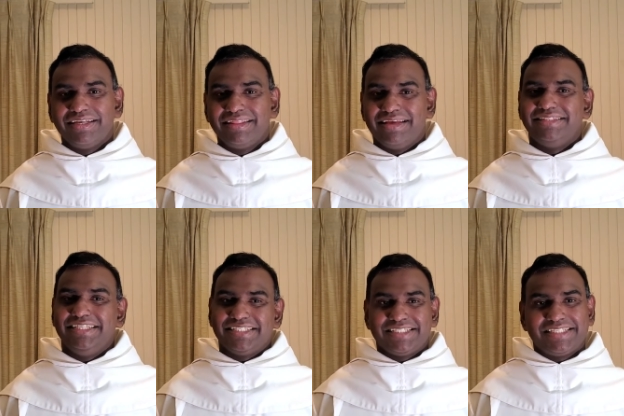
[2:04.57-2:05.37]
Then
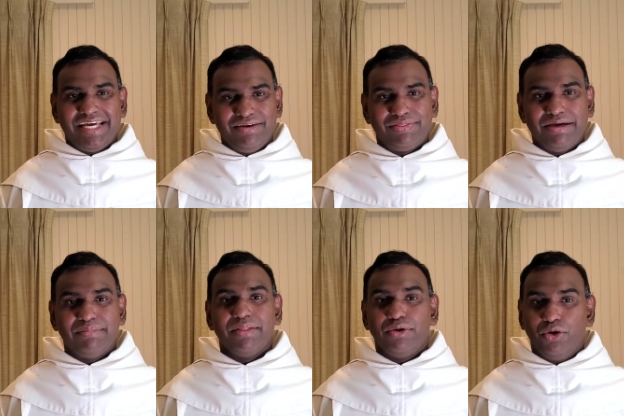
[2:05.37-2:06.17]
Jesus gave them
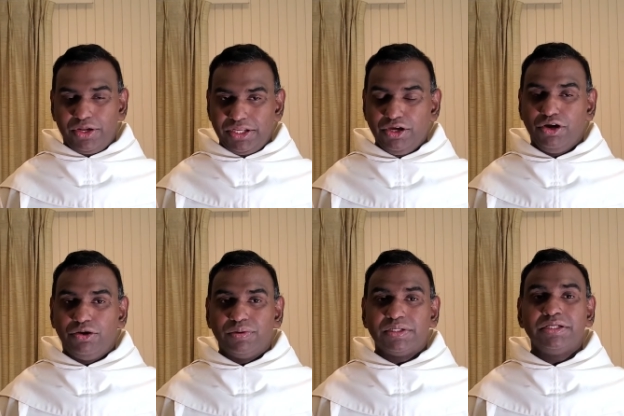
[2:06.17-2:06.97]
authority
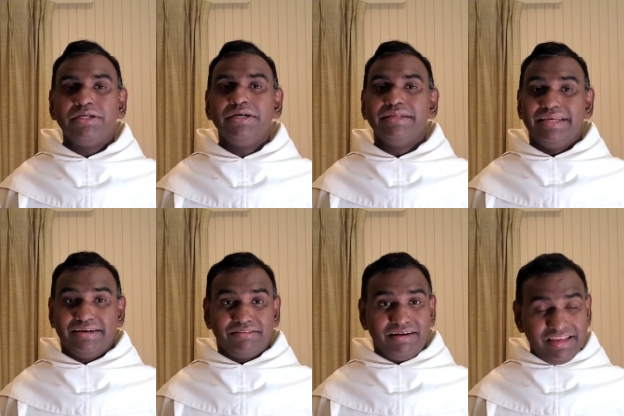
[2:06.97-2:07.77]
over the
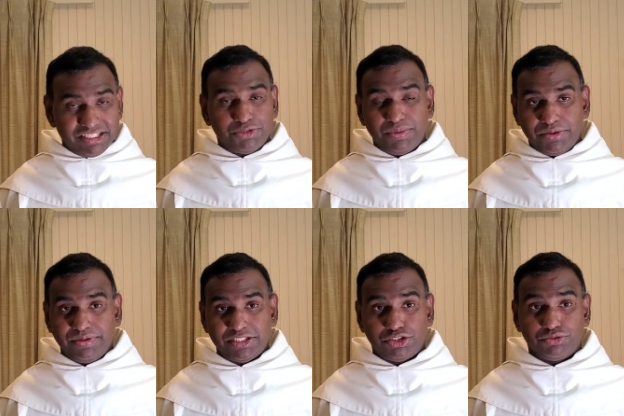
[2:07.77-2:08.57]
unclean
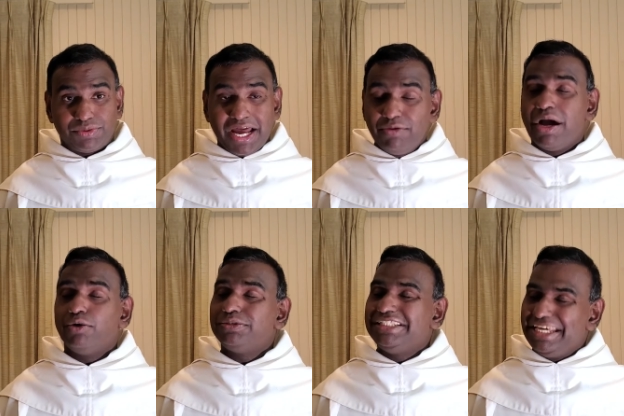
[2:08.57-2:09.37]
spirits to drive
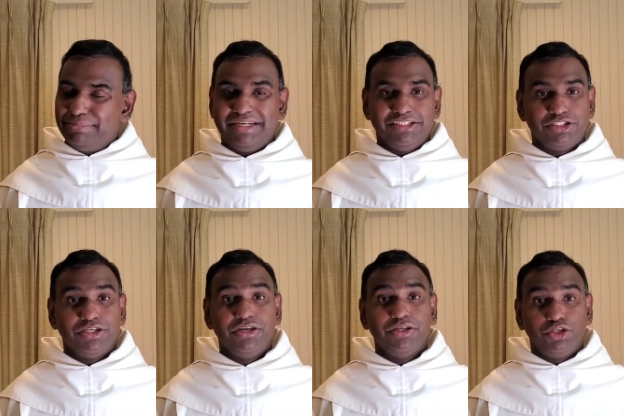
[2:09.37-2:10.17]
out demons,
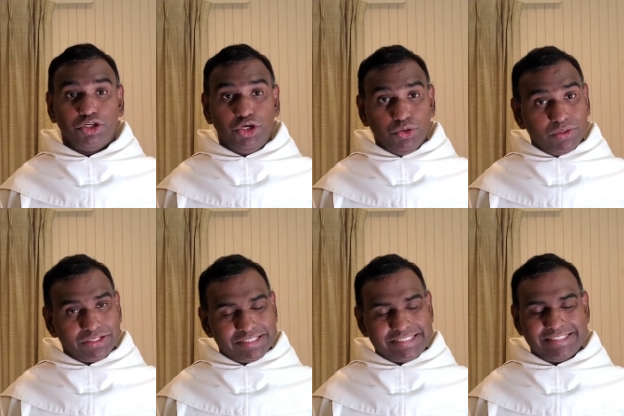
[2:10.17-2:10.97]
to cure
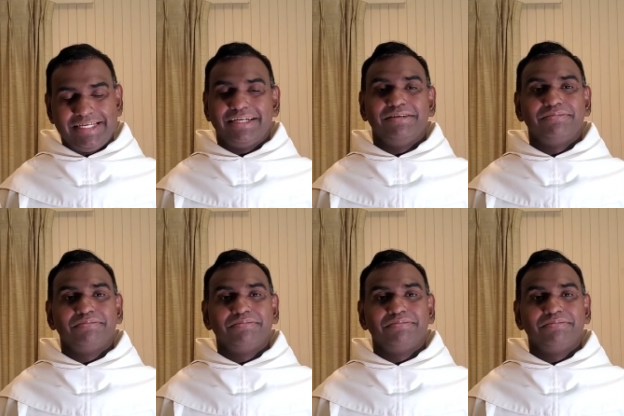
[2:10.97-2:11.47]
the sick.